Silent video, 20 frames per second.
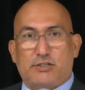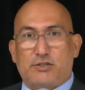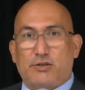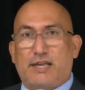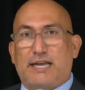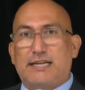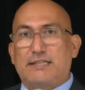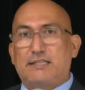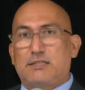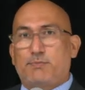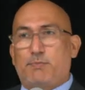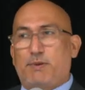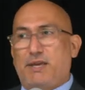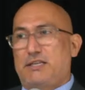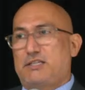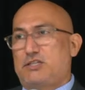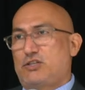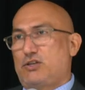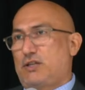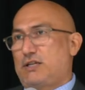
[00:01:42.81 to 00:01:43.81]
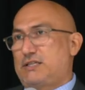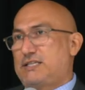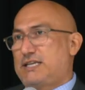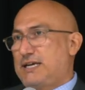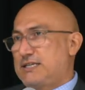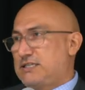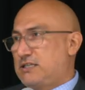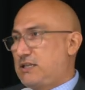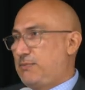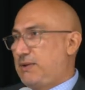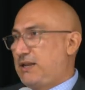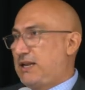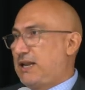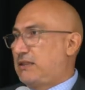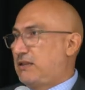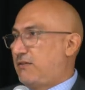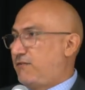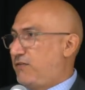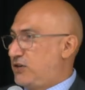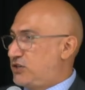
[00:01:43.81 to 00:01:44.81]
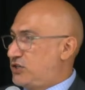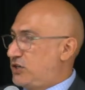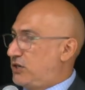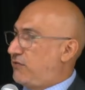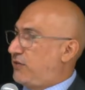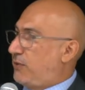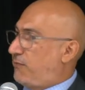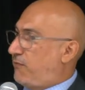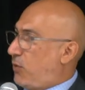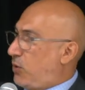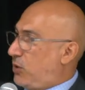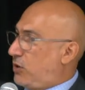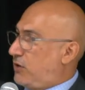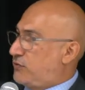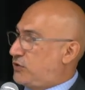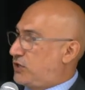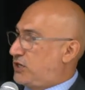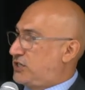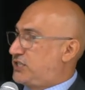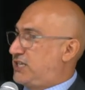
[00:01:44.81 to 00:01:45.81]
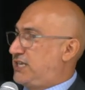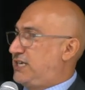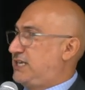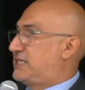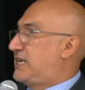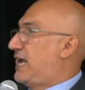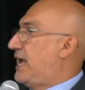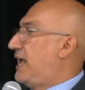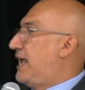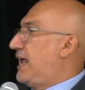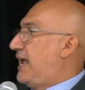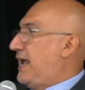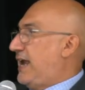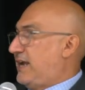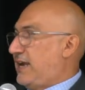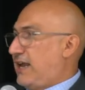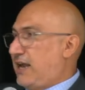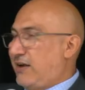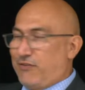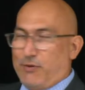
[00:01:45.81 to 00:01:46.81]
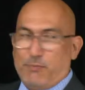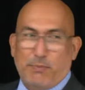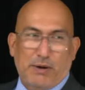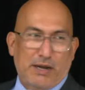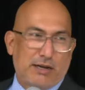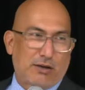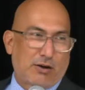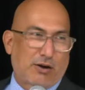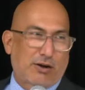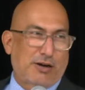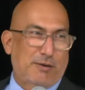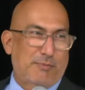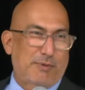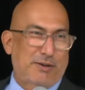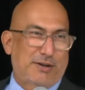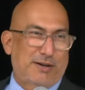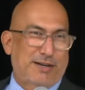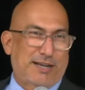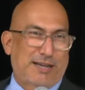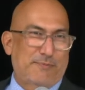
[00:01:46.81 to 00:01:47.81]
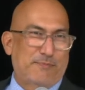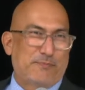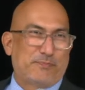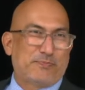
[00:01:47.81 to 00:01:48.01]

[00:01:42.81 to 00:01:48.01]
So that speaks to the testament and the vision of the Board of Trustees and everybody in our community.